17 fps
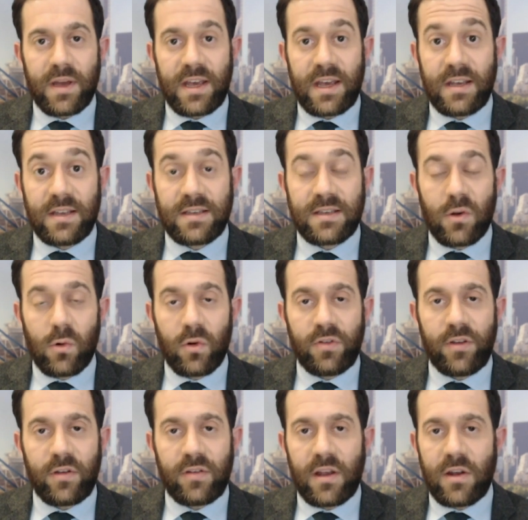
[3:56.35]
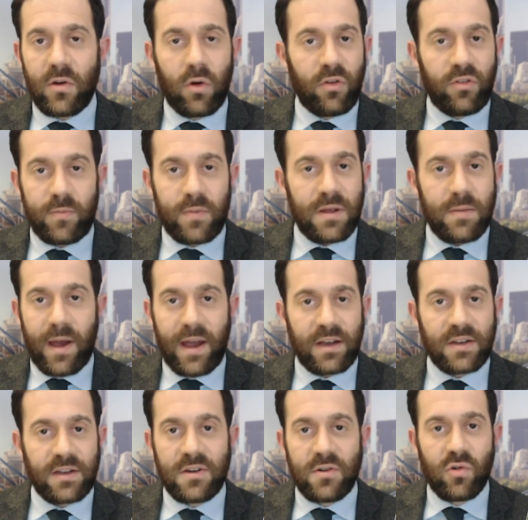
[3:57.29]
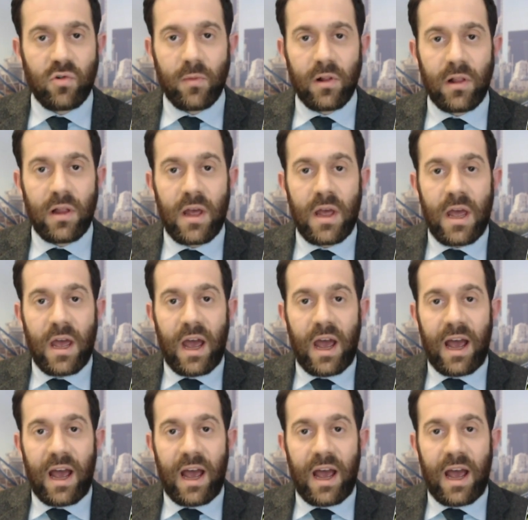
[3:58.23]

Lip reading: But he's also said not to be back to normal.